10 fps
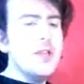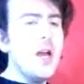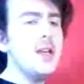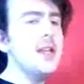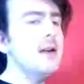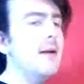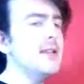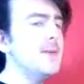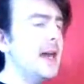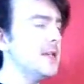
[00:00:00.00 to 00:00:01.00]
So you know,
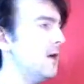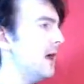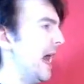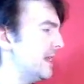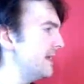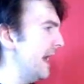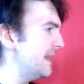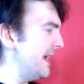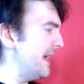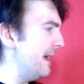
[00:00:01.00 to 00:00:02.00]
after you've had a
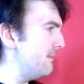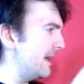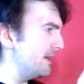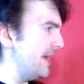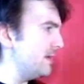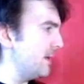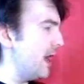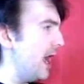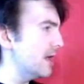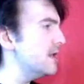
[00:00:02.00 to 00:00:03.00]
massive day in the
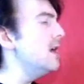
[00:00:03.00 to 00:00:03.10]
park,